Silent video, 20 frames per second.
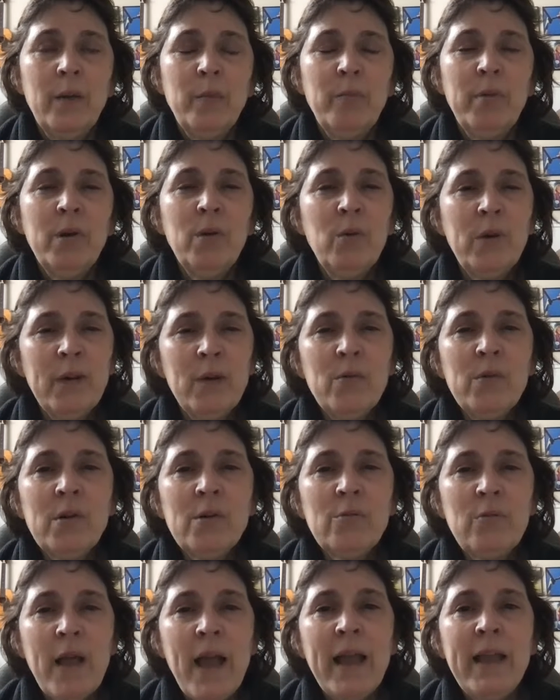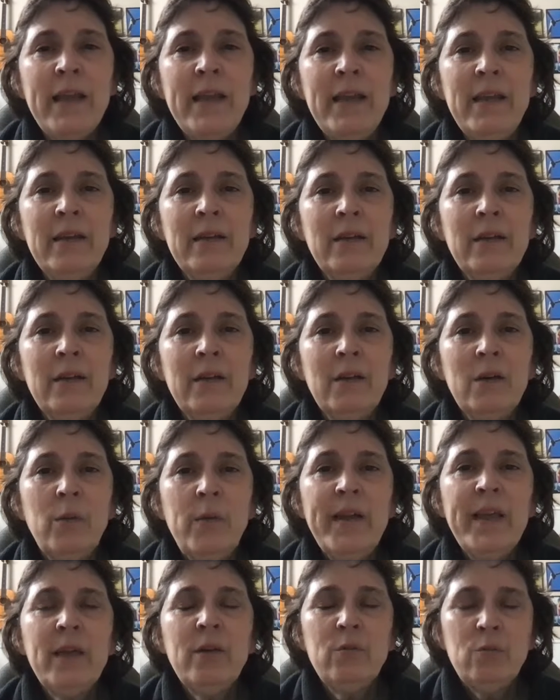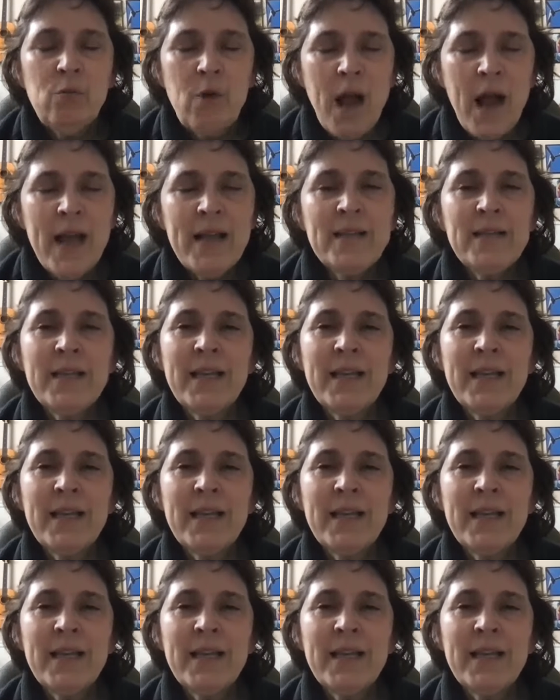But when we're ready, we can rise